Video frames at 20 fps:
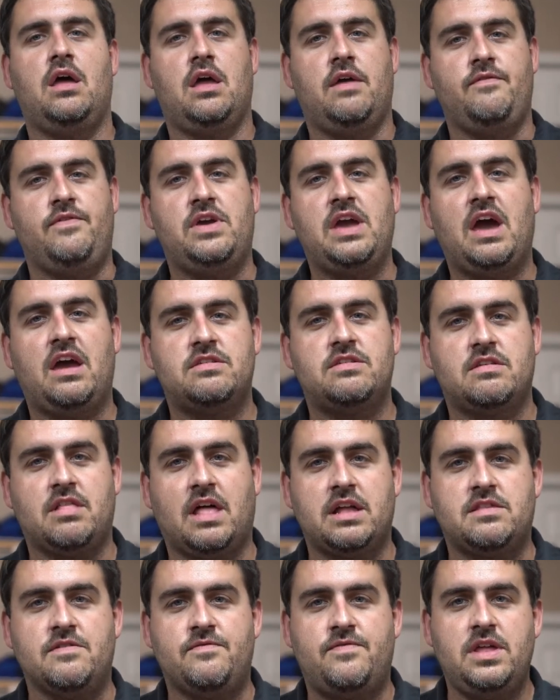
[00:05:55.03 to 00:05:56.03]
You guys
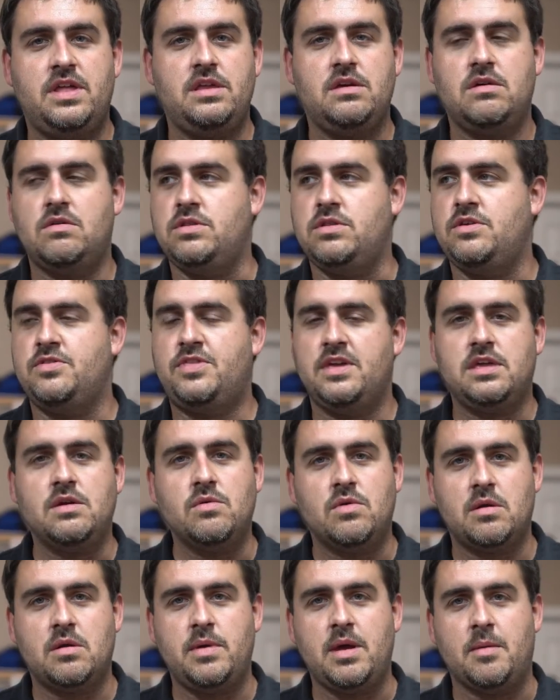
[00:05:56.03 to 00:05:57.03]
like the video and you think
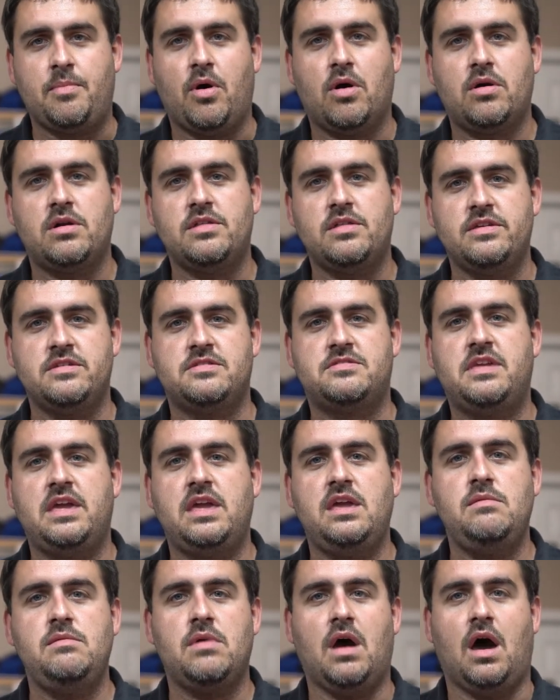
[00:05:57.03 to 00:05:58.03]
you want to be a part of this
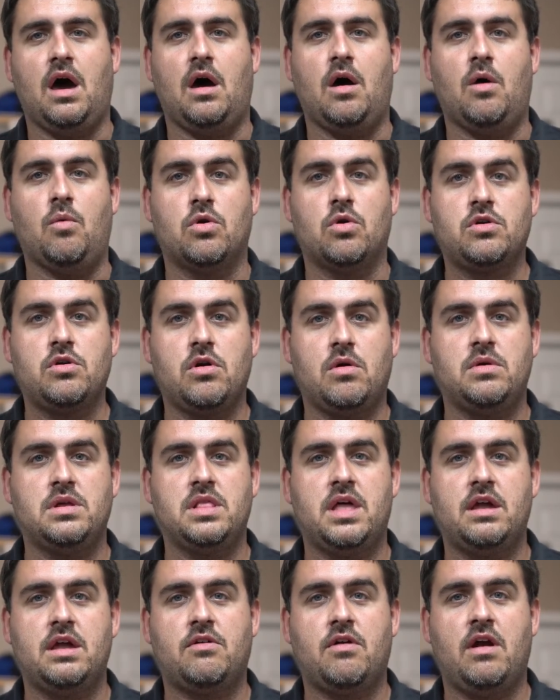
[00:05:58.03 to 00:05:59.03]
team? We're
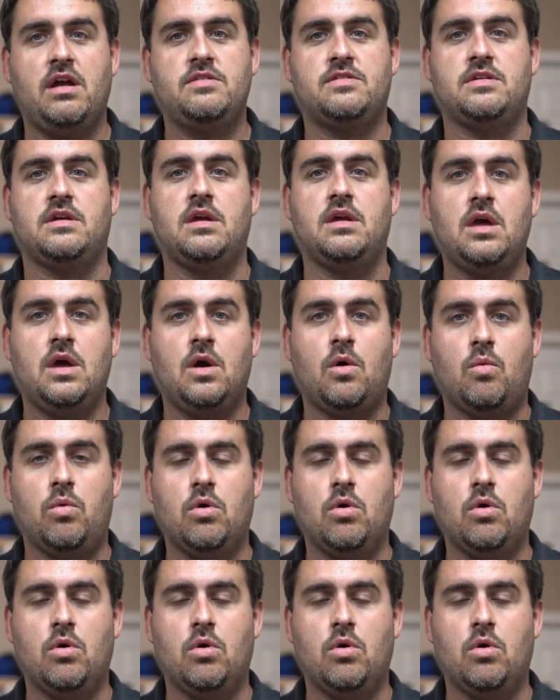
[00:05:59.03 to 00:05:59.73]
growing like crazy.